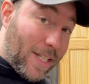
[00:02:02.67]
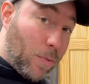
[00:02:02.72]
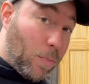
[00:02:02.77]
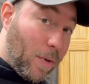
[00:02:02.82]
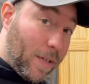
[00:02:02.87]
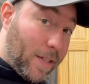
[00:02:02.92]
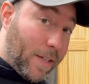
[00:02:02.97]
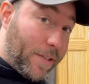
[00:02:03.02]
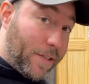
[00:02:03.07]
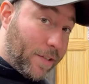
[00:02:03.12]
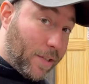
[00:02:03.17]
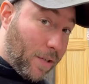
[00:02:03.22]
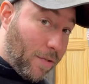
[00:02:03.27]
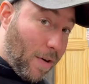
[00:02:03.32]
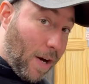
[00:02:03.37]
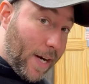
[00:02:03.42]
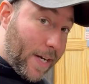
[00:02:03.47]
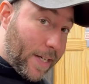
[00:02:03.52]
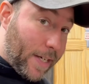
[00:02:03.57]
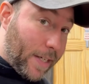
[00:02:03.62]
what does the
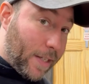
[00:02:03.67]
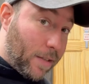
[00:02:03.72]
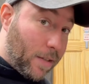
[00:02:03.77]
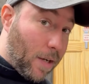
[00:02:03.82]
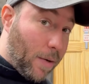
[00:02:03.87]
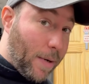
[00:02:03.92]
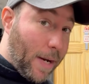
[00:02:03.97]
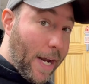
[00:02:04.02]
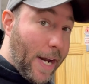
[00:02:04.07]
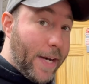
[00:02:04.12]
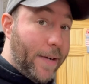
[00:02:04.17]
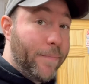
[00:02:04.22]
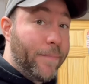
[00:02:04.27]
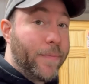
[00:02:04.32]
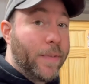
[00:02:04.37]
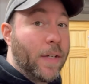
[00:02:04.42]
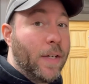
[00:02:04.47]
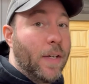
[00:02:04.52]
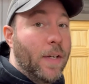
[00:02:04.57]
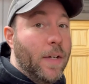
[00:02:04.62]
grinding, okay?
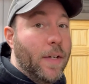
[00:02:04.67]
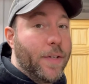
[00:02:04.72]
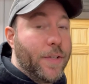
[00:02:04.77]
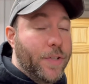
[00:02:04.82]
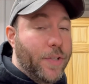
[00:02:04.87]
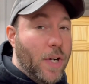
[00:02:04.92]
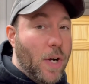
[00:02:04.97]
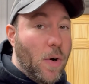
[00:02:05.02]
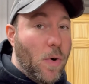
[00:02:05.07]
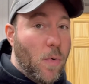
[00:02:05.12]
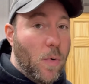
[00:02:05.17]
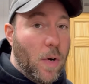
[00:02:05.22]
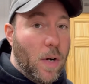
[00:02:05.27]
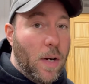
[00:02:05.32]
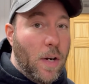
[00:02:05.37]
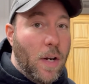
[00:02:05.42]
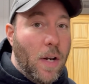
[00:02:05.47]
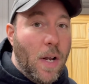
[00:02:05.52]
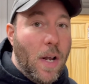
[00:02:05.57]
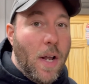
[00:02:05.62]

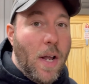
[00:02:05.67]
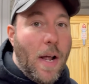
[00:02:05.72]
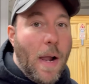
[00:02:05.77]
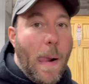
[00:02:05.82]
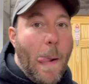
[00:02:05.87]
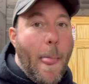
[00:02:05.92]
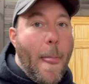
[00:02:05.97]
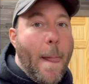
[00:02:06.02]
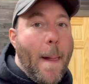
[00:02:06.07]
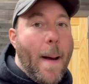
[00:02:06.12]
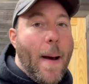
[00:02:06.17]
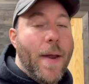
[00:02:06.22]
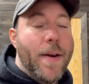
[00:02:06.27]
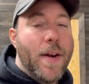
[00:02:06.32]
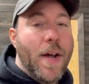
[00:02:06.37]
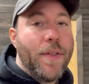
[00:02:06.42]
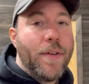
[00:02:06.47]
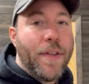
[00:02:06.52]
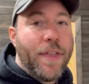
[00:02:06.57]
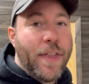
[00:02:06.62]
So
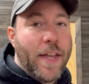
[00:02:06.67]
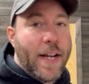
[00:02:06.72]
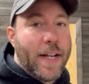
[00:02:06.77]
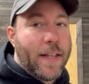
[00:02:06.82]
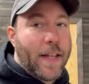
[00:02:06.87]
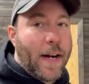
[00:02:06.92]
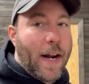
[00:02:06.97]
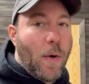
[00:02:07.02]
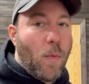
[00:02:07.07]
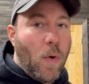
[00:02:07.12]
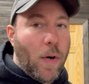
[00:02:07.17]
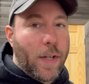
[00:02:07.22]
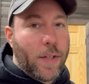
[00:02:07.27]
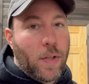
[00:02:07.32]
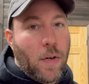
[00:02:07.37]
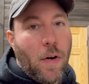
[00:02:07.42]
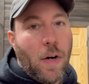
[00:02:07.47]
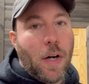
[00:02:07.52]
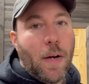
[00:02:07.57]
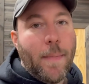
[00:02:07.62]
another thing that I want to
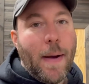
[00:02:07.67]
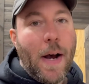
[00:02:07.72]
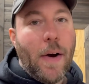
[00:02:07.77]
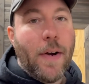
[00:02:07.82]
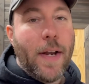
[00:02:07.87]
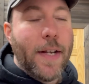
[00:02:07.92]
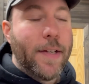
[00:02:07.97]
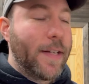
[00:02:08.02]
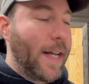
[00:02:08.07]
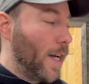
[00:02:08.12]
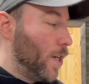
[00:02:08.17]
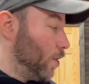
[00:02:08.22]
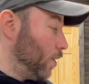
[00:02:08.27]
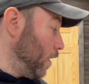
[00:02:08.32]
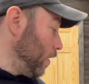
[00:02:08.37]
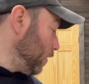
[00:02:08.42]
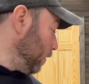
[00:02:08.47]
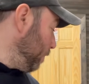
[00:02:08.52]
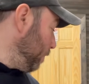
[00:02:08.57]
talk about is that just